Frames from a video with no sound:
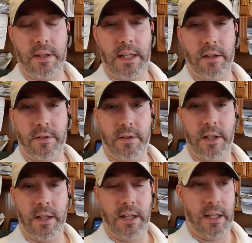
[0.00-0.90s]
because
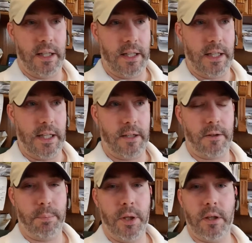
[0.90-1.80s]

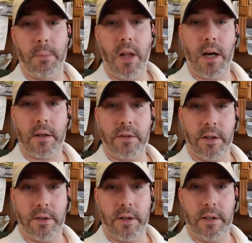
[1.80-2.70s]
it's putting the blocks
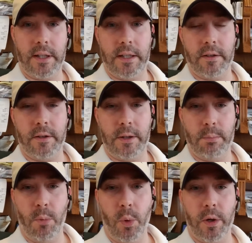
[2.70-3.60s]
under it is
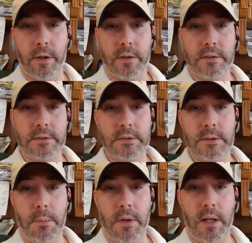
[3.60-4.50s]
more
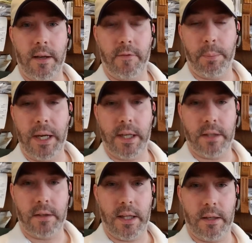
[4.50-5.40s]
of a
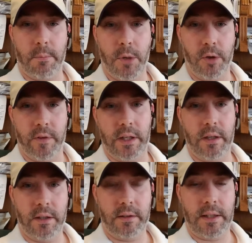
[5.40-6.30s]
pain than moving
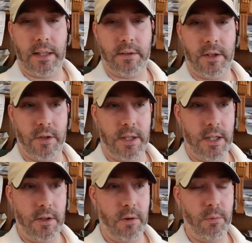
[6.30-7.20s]
it.
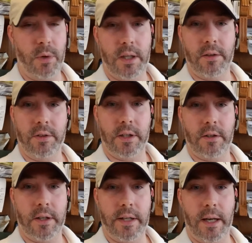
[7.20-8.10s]
You don't want it
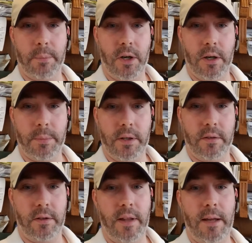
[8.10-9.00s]
sitting on damp
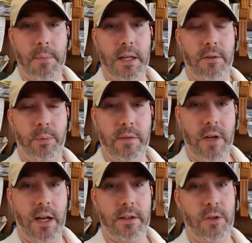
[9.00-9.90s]
carpet. So that means we've
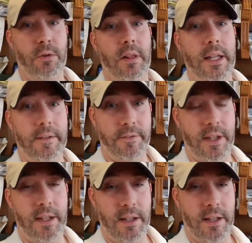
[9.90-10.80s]
got to lift
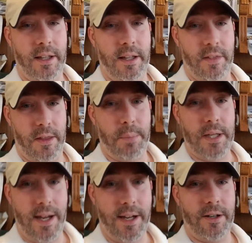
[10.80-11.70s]
the
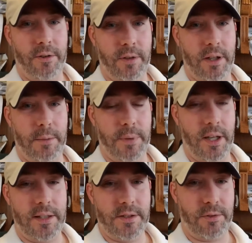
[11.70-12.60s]
piano up,
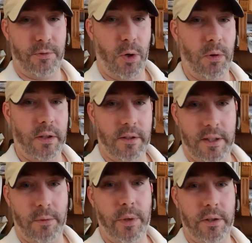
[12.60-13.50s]
not just roll it
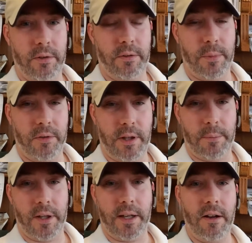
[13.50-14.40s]
on the wheels. Most of
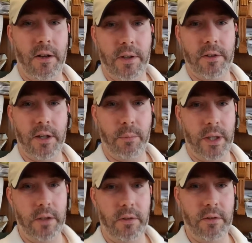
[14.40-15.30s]
them are like, oh, it's on
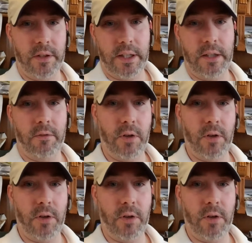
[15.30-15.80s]
wheels and it'll